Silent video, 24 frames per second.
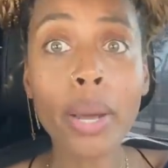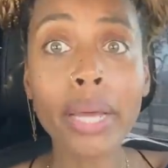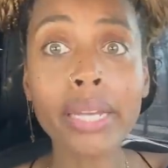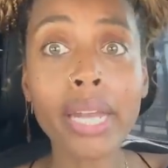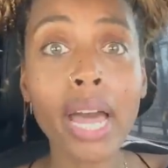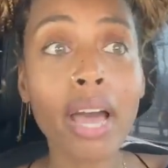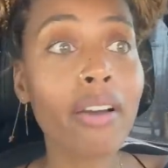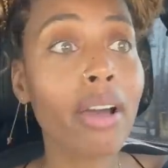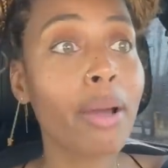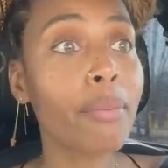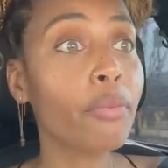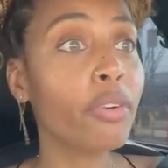and
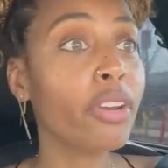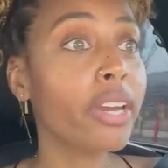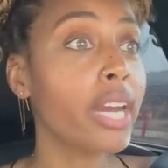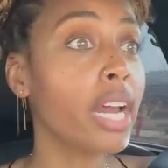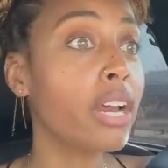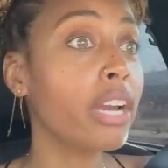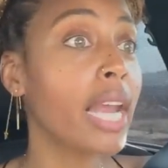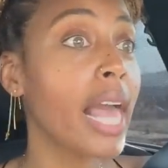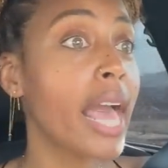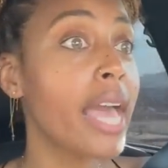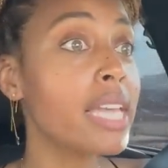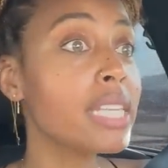now i'm
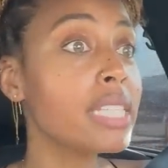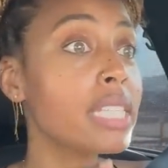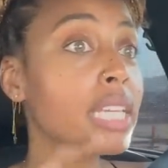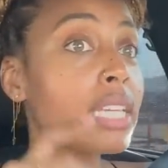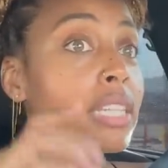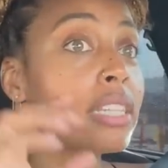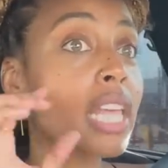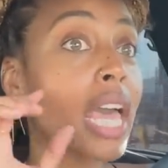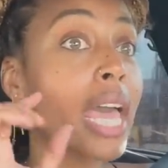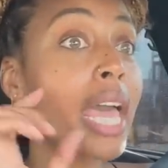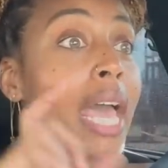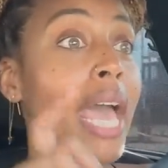
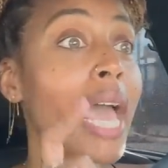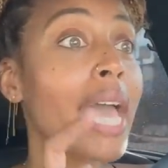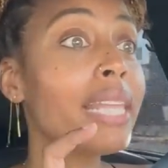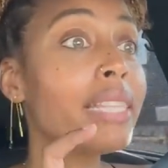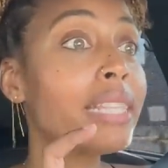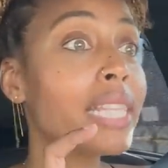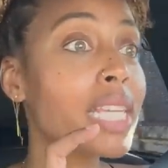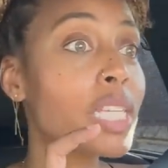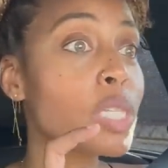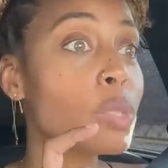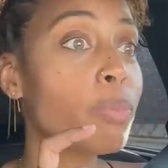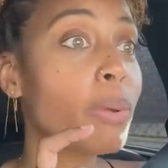realizing the head
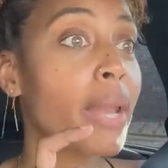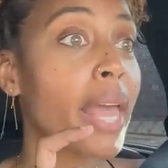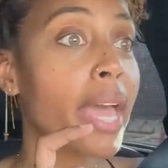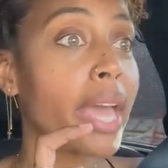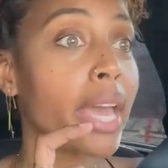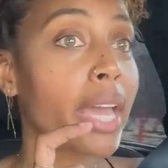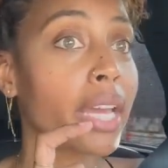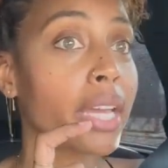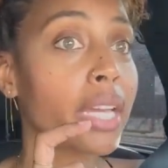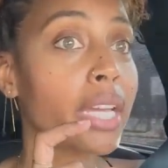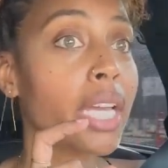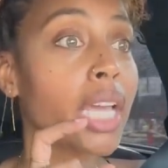
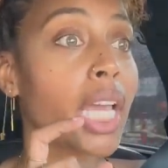display